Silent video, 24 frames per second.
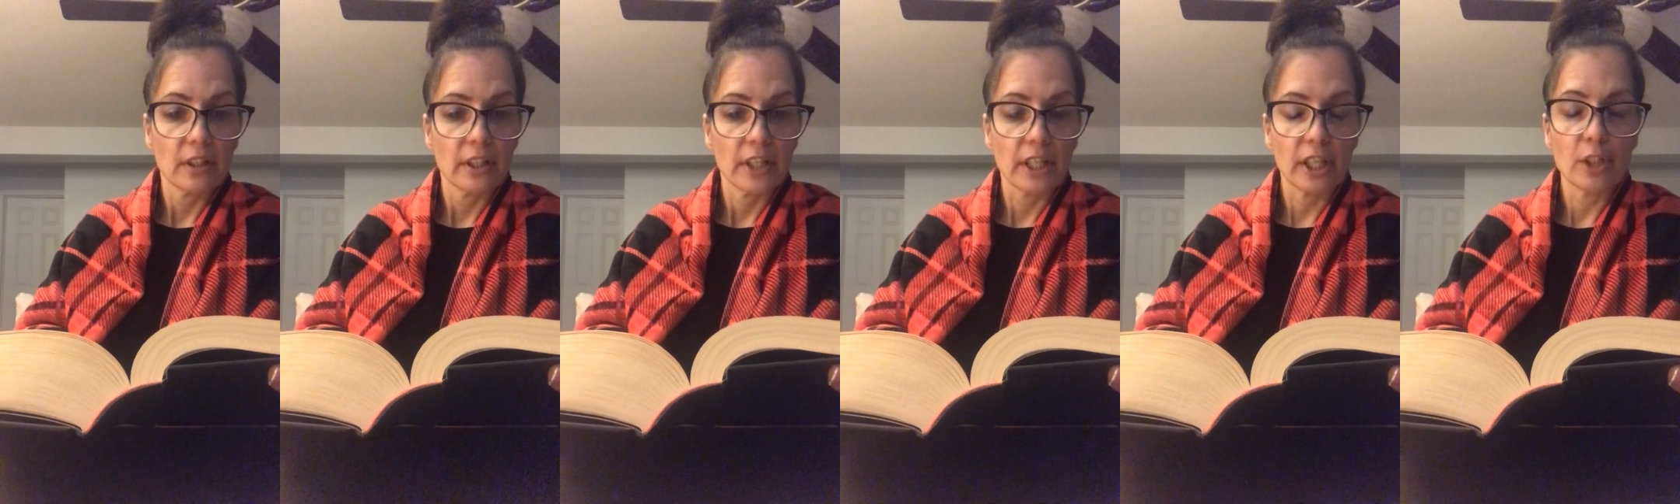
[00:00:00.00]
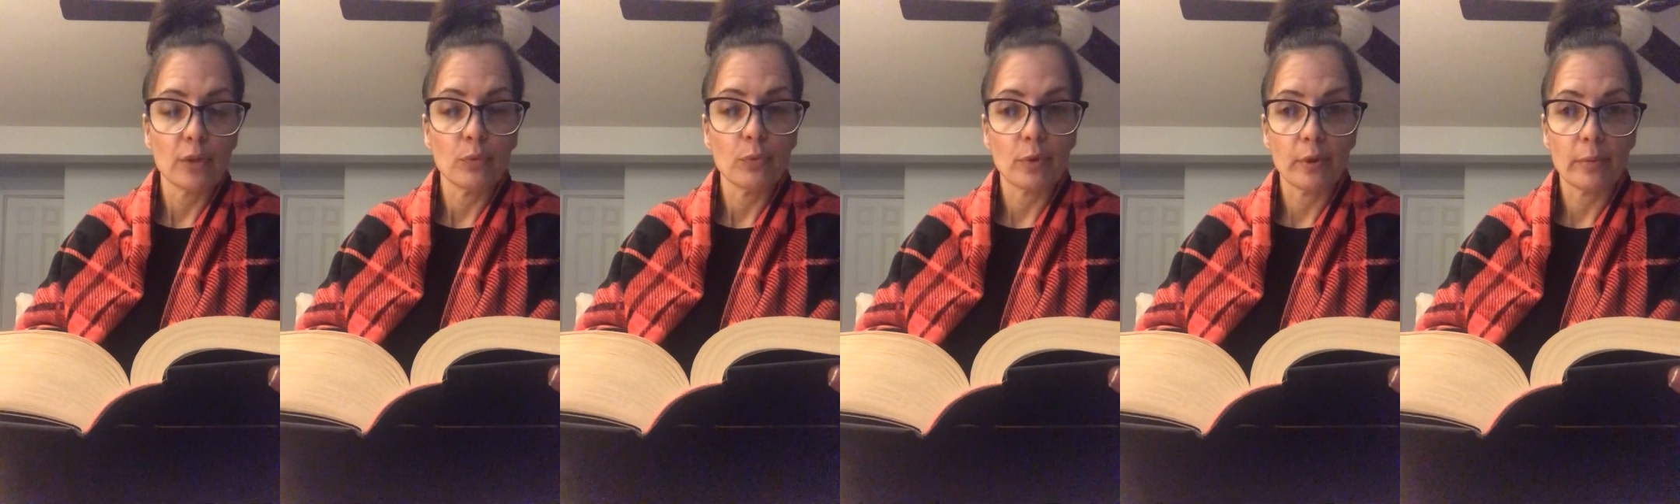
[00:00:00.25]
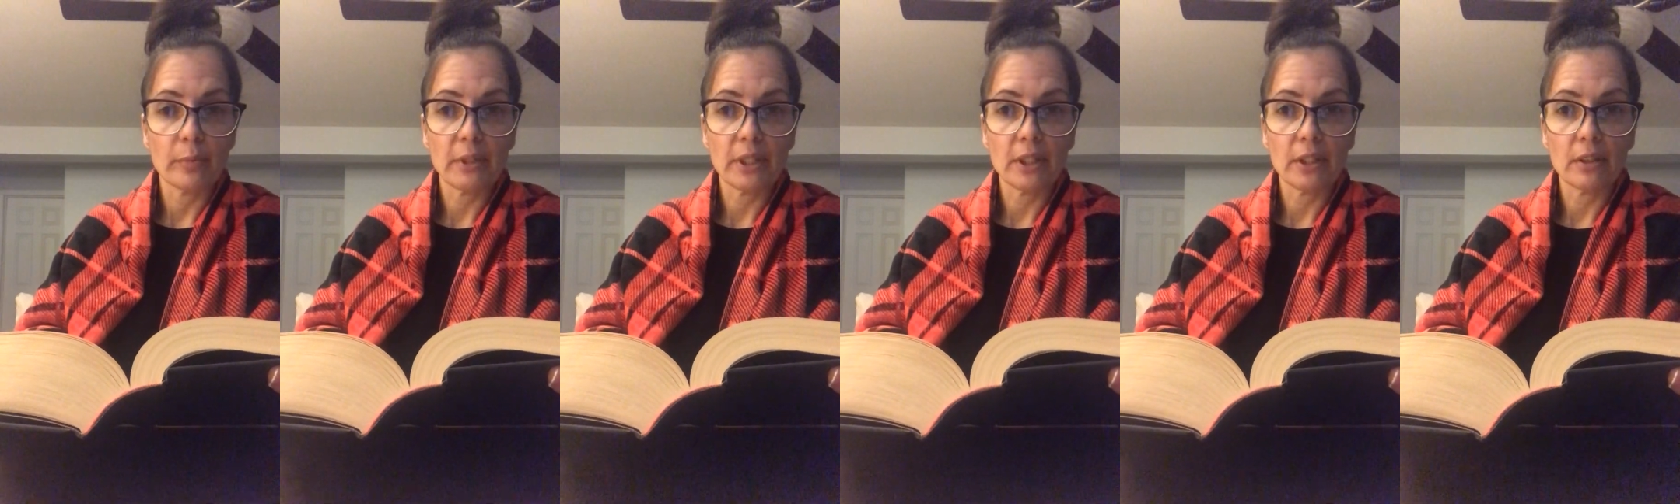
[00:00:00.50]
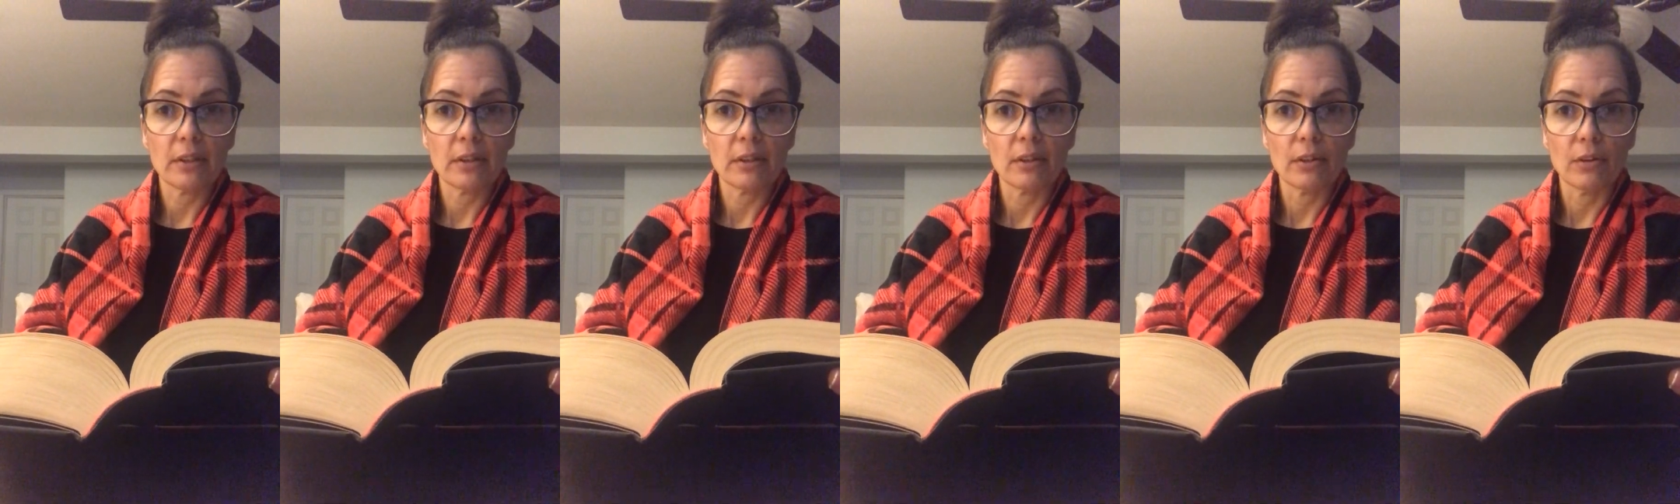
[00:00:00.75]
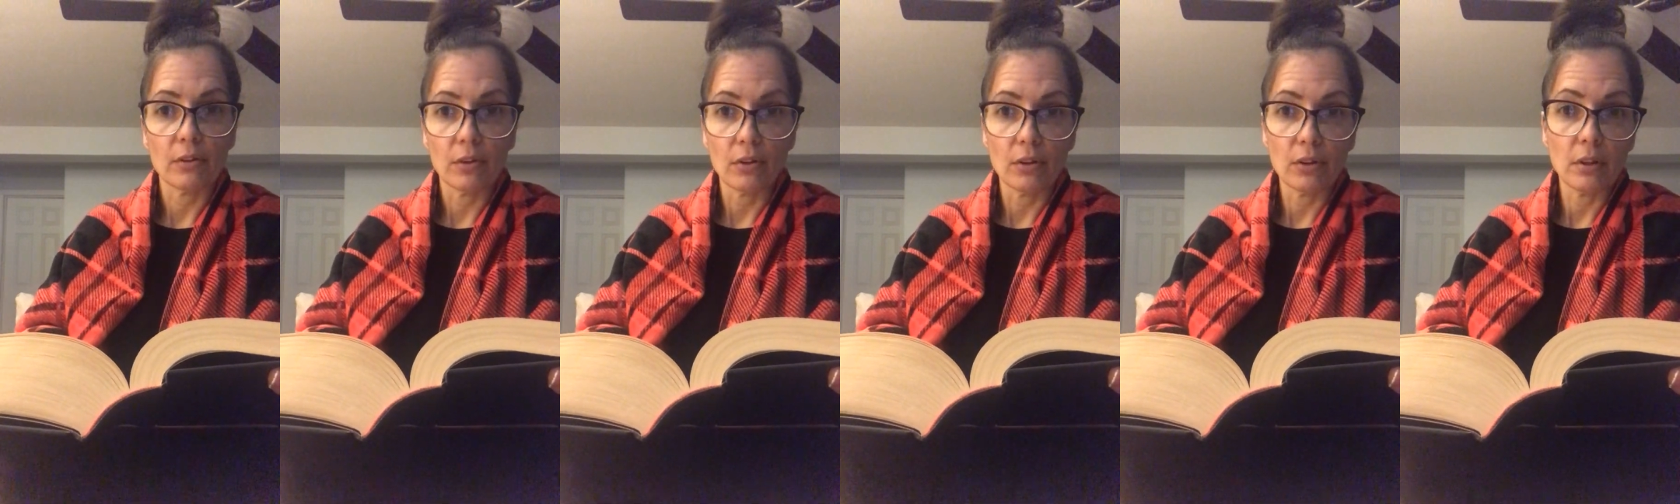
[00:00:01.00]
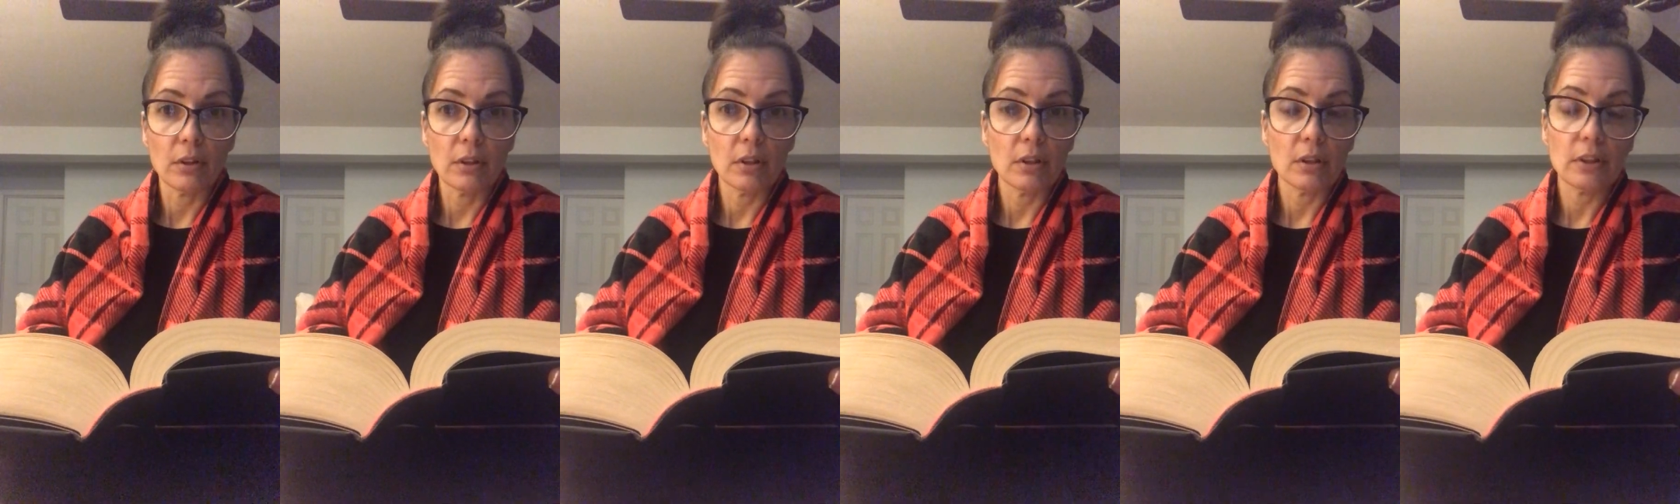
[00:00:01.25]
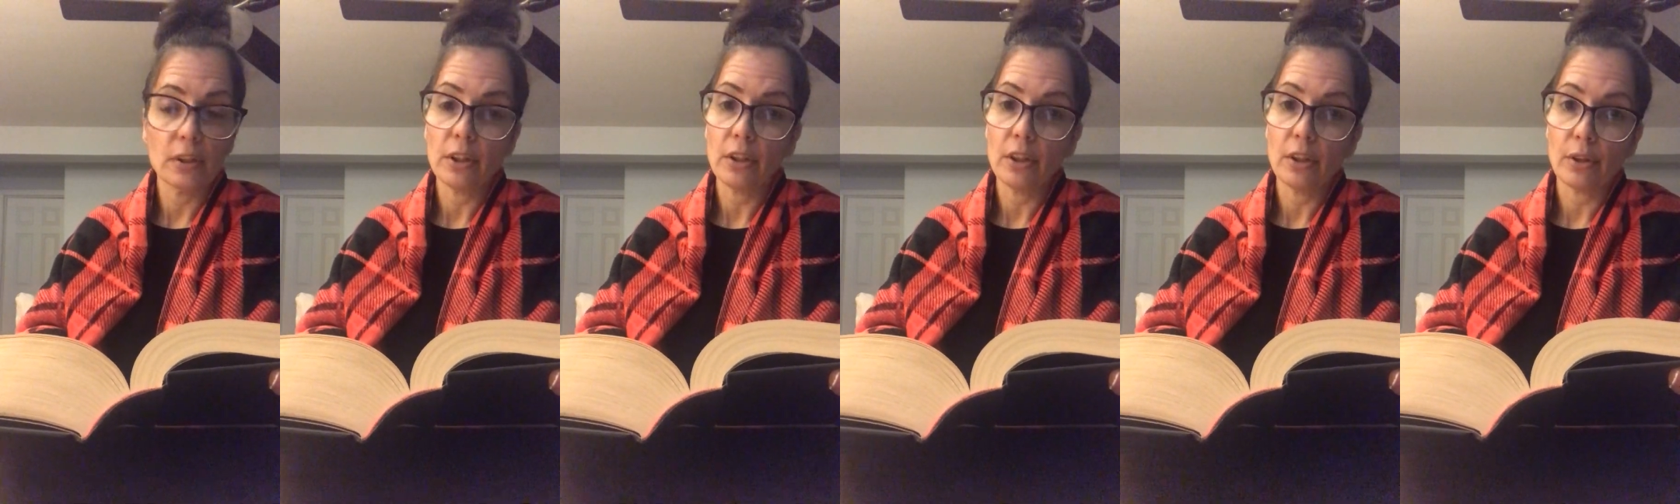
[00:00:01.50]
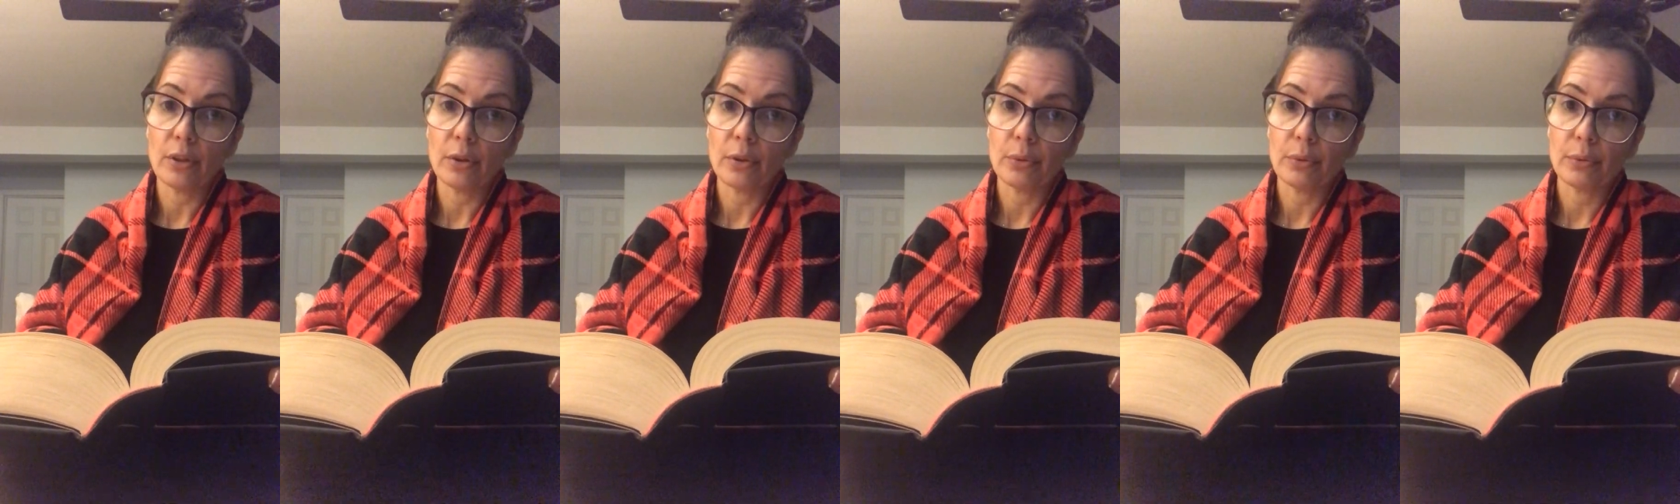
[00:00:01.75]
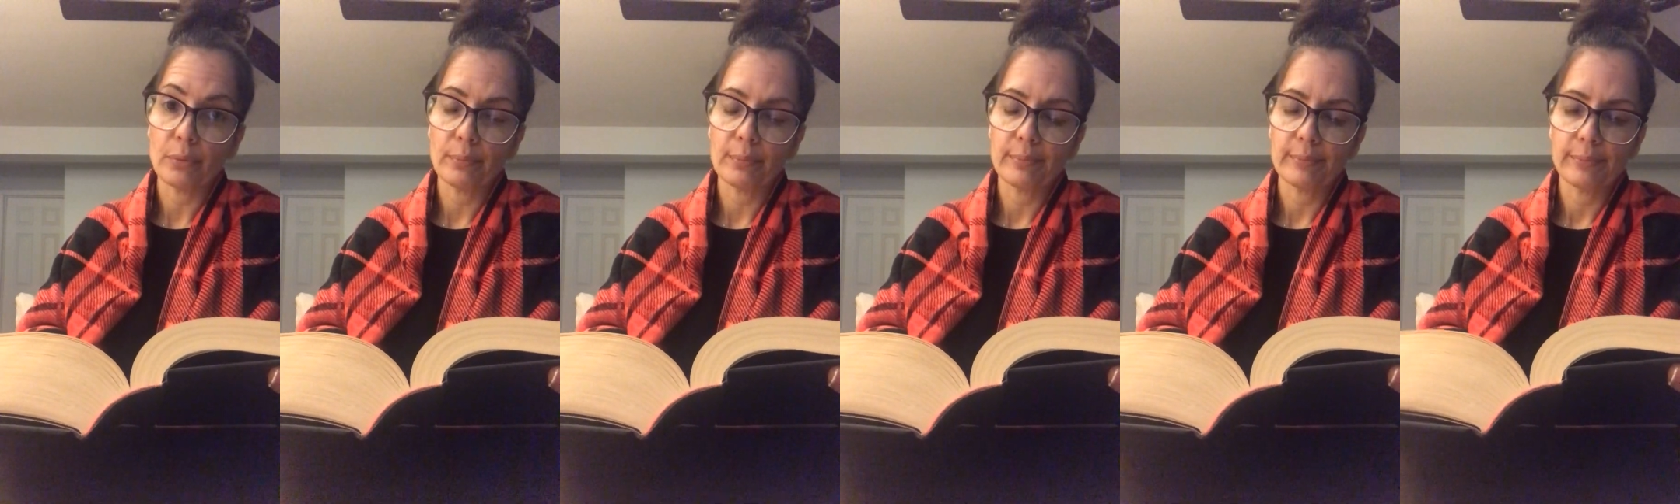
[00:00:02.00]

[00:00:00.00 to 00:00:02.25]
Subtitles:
a woman all alone.